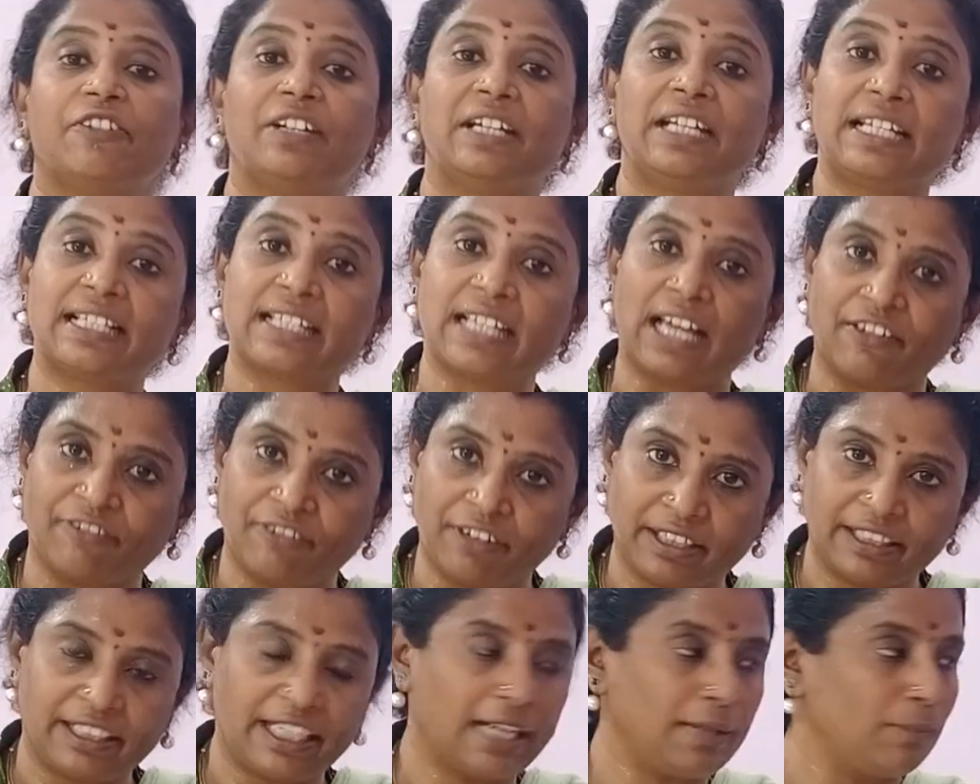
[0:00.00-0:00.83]
If he
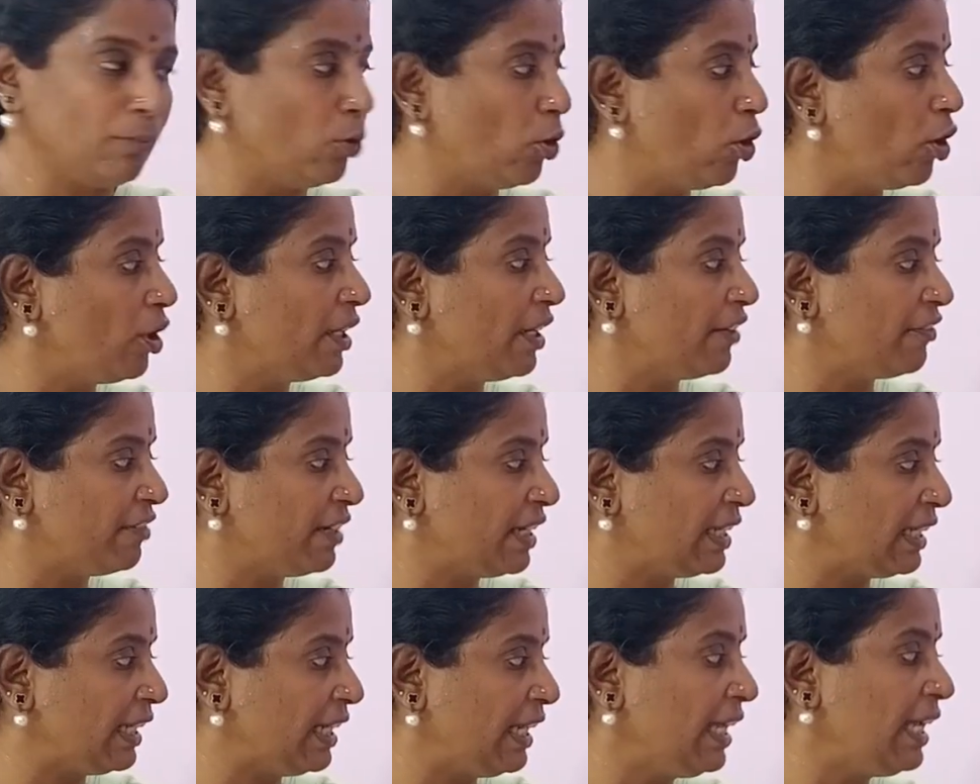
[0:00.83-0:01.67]
is affected more,
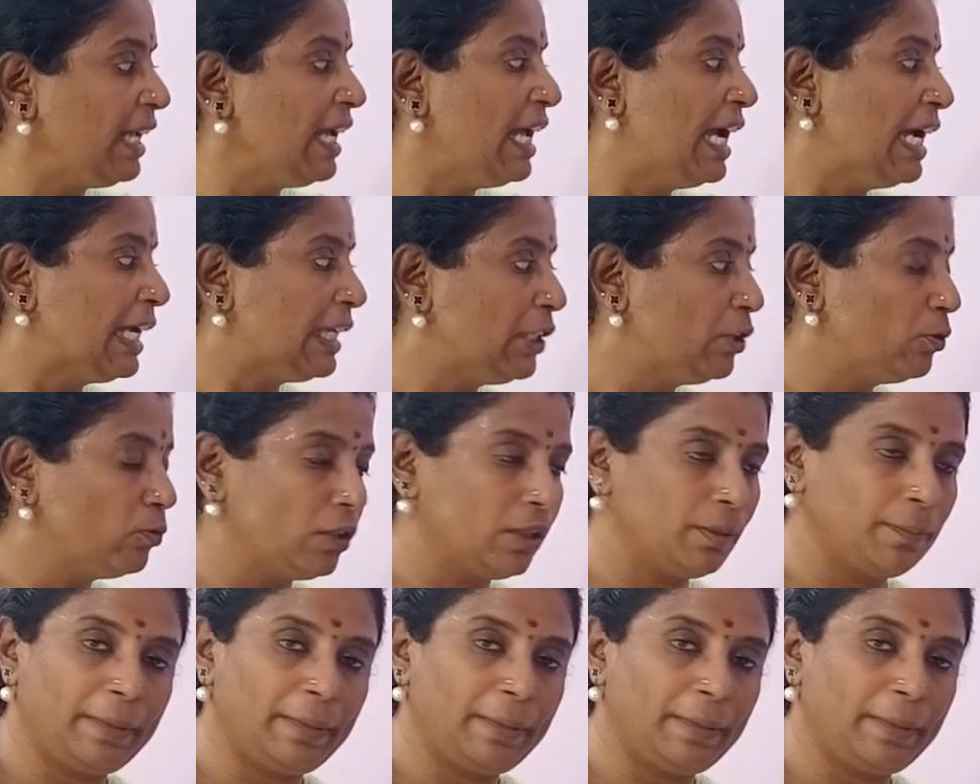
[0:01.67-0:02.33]
definitely